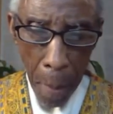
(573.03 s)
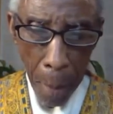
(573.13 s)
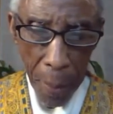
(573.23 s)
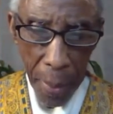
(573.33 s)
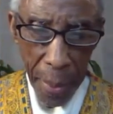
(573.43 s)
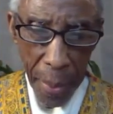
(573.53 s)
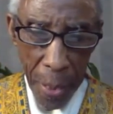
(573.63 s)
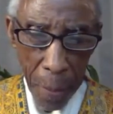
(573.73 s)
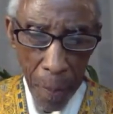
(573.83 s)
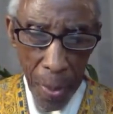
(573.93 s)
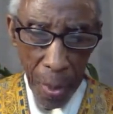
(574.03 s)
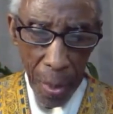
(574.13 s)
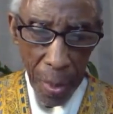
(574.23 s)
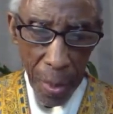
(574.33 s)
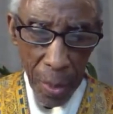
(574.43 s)
play,
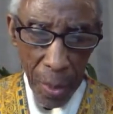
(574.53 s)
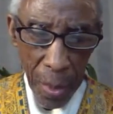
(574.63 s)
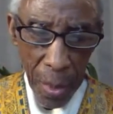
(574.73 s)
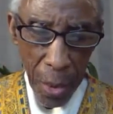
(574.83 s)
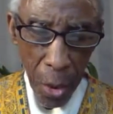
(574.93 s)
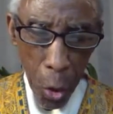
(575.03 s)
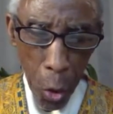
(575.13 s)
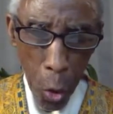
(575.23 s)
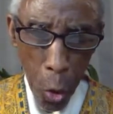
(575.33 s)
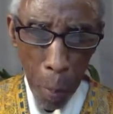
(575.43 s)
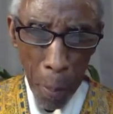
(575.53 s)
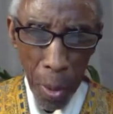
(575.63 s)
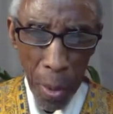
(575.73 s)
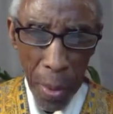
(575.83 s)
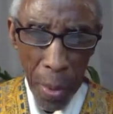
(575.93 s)
you know, a
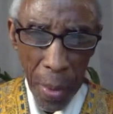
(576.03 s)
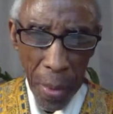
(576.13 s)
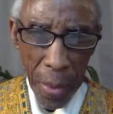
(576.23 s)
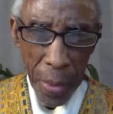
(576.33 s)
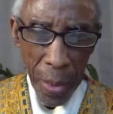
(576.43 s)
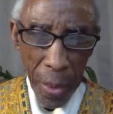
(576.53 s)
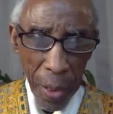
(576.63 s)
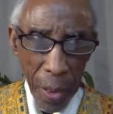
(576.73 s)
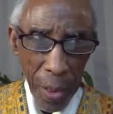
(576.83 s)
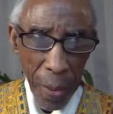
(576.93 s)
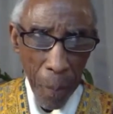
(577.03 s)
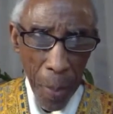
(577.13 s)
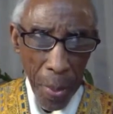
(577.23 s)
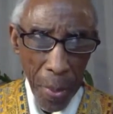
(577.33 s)
global, a, you know, um,